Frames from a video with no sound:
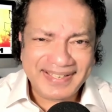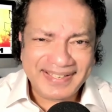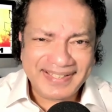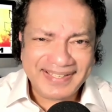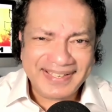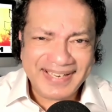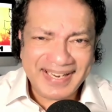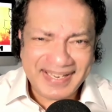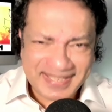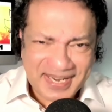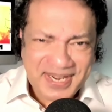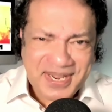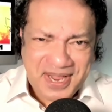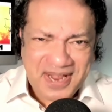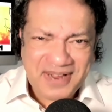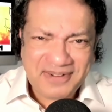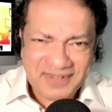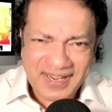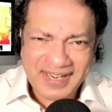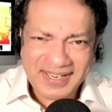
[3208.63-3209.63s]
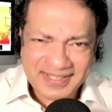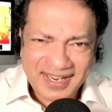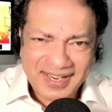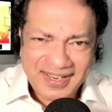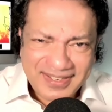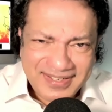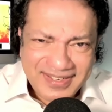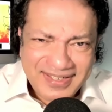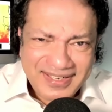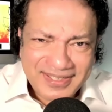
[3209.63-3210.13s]
He's saying you have an
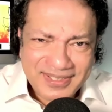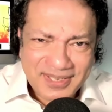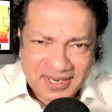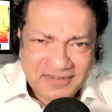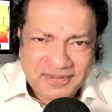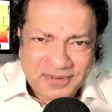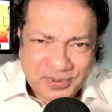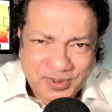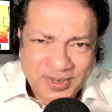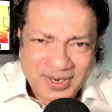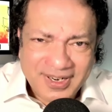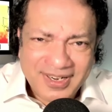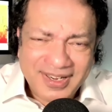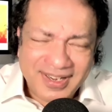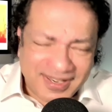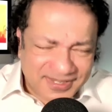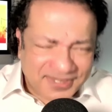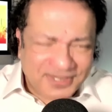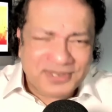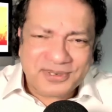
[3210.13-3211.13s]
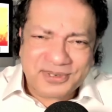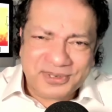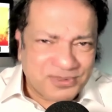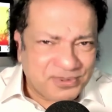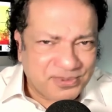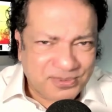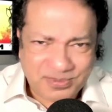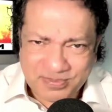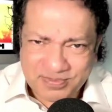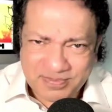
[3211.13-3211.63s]
anxiety, you have a worry. Yes, you
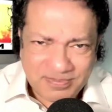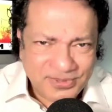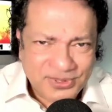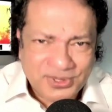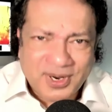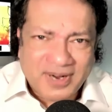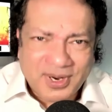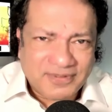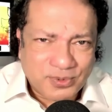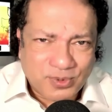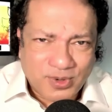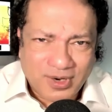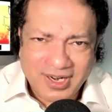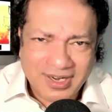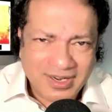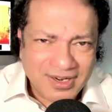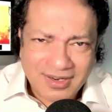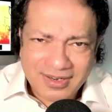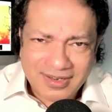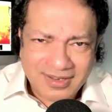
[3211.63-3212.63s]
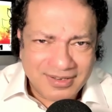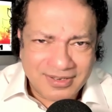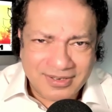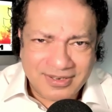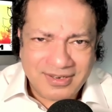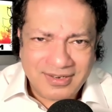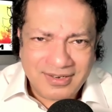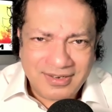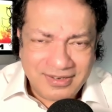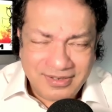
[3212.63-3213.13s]
do do have a worry. You
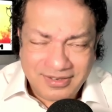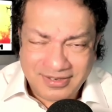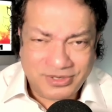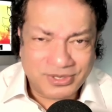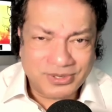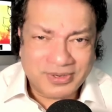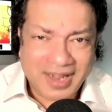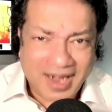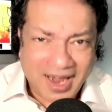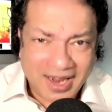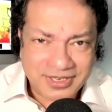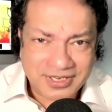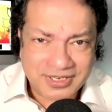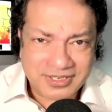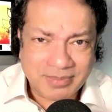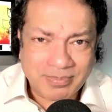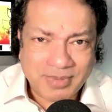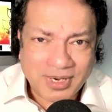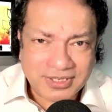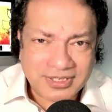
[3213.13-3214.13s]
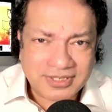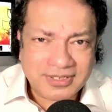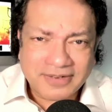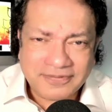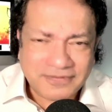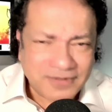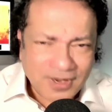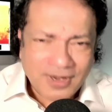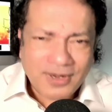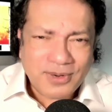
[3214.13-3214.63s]
to get anxious about
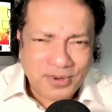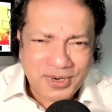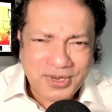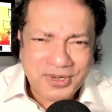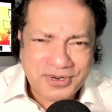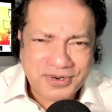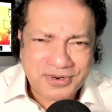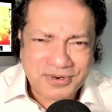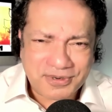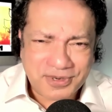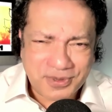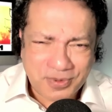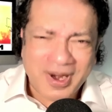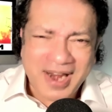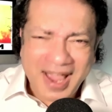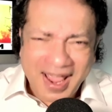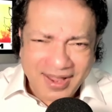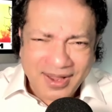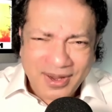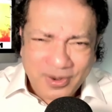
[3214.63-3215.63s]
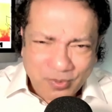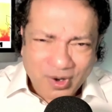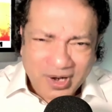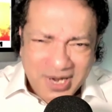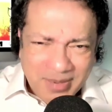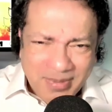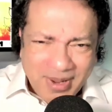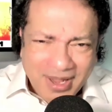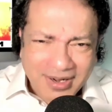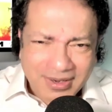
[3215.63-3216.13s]
stuff. What do you do? You want to worry
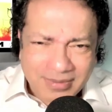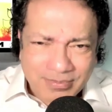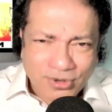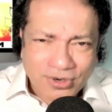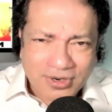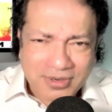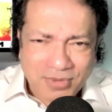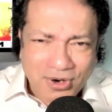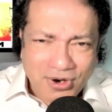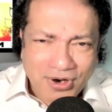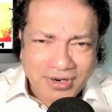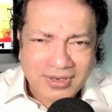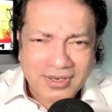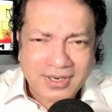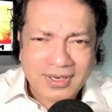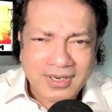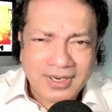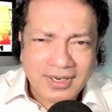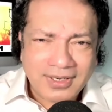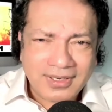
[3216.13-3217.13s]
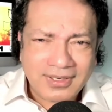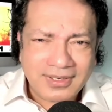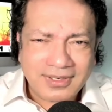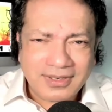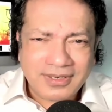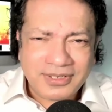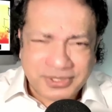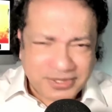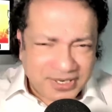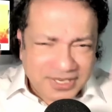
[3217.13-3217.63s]
about it more and more?
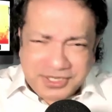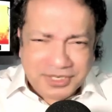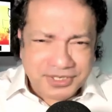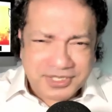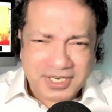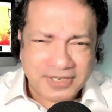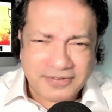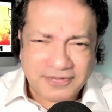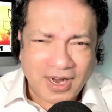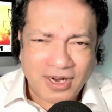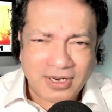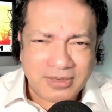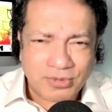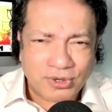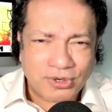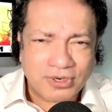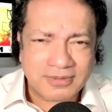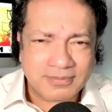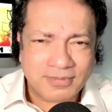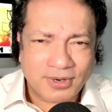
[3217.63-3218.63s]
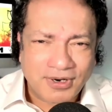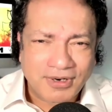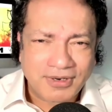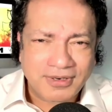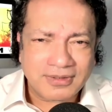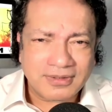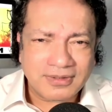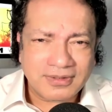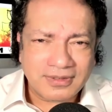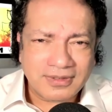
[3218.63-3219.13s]
Stress yourself out more and more?
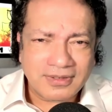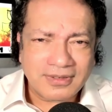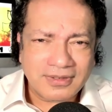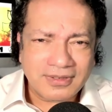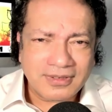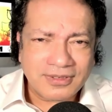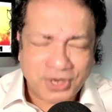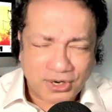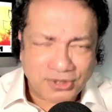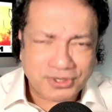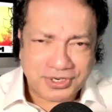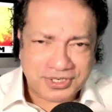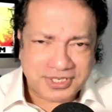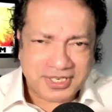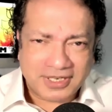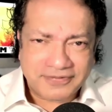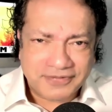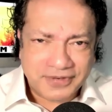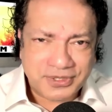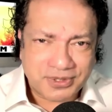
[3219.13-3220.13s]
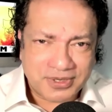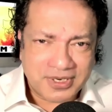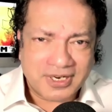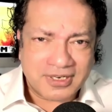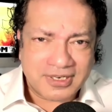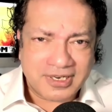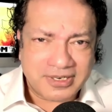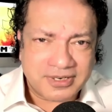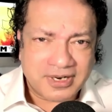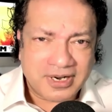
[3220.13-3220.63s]
Talk yourself into an
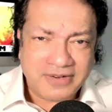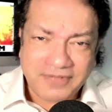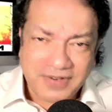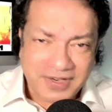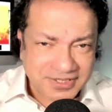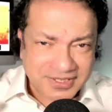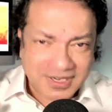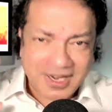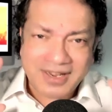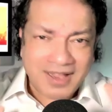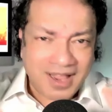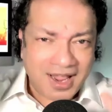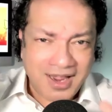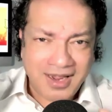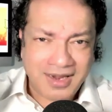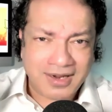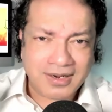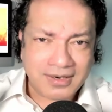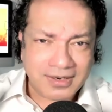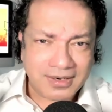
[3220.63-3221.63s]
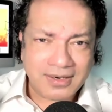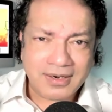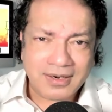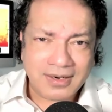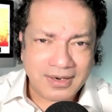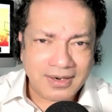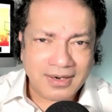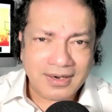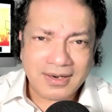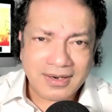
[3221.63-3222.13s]
early grave? He's saying, hey,
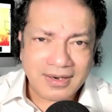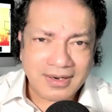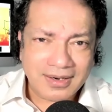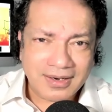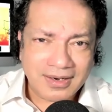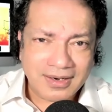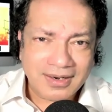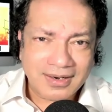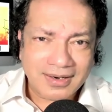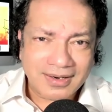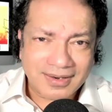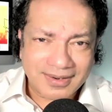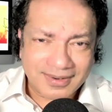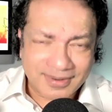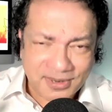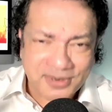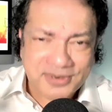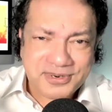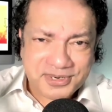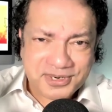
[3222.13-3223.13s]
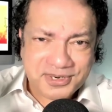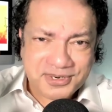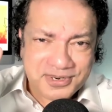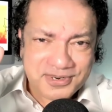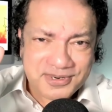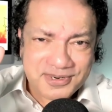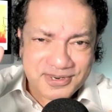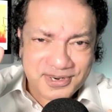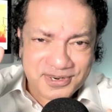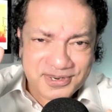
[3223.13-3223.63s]
go to
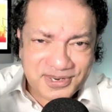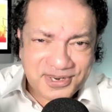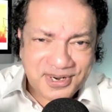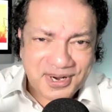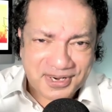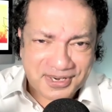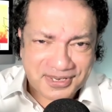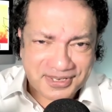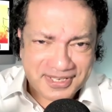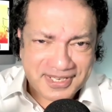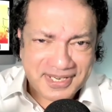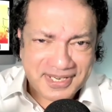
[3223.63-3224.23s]
go to God.